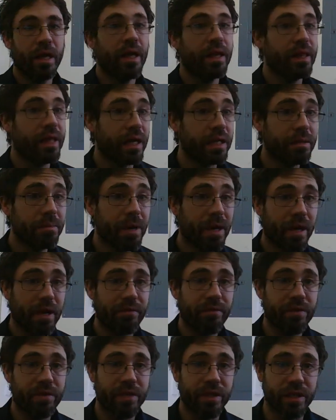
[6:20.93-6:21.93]
That's about
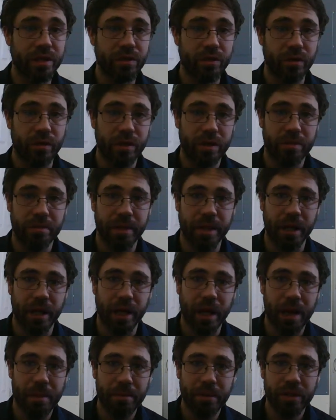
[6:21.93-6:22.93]
it for z-scores, but there are a
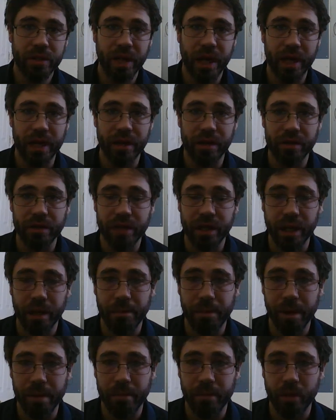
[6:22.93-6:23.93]
couple side notes that can
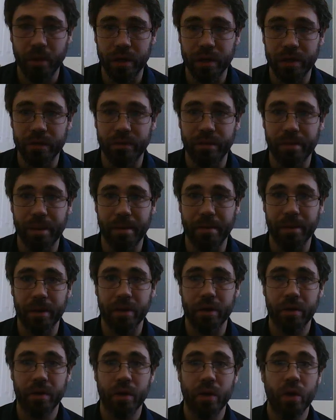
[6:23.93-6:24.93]
be important to
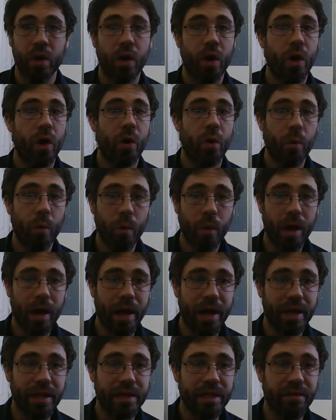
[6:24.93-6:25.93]
remember.
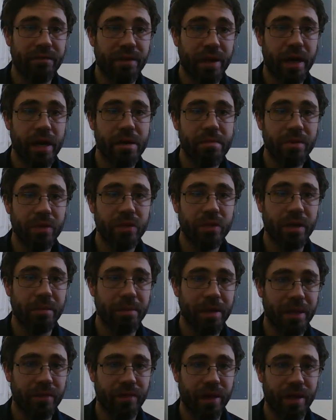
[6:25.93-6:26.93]
One is that variables can
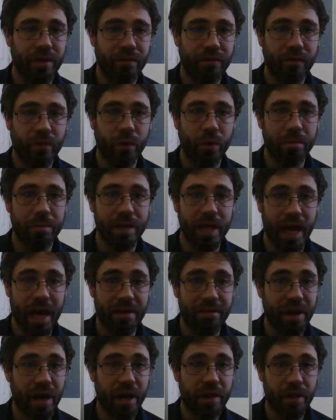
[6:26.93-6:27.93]
be transformed to
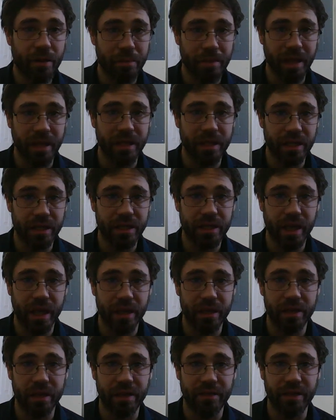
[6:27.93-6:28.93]
have other means and
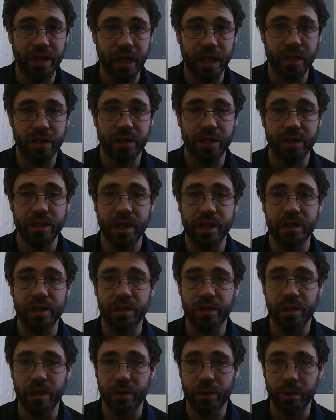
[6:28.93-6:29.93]
standard deviations than
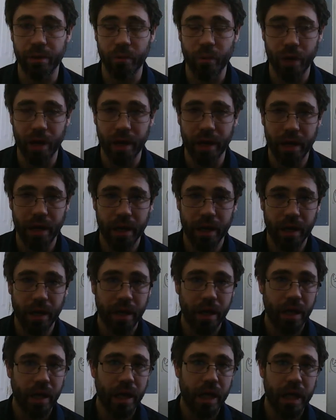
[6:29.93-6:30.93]
0 and 1.
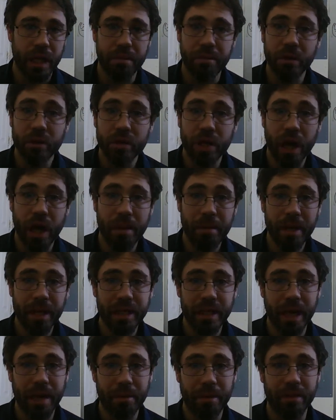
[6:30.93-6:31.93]
The most common
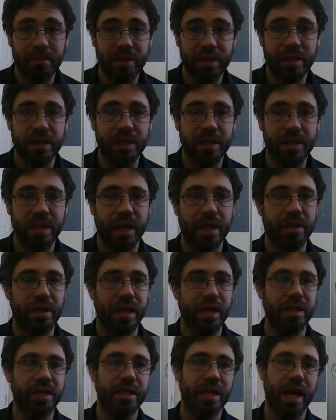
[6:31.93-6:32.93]
example of this is
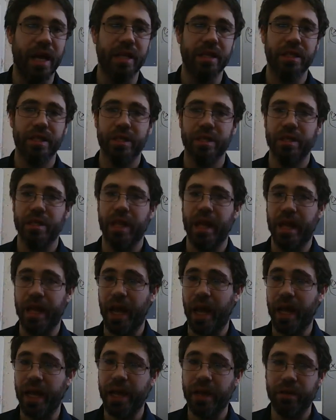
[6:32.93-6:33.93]
standardized tests, like
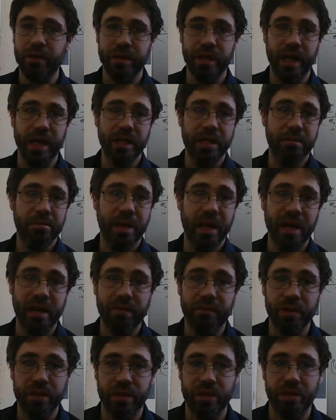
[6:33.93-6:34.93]
IQ tests, many
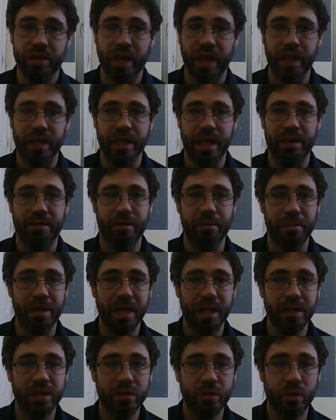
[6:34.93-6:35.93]
of which are scaled to have a
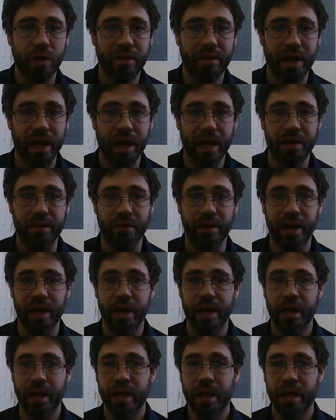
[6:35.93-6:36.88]
mean score of 100